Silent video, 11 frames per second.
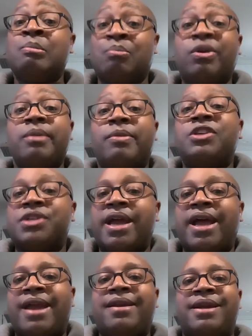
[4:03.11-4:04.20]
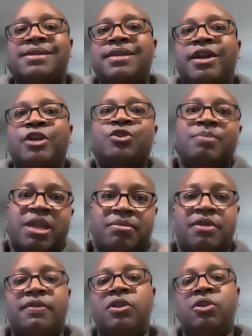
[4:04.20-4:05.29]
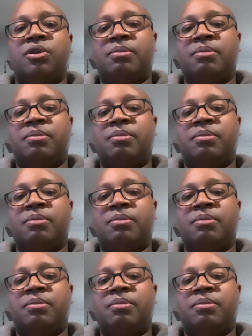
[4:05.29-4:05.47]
Pretty much at 1900, maybe even a little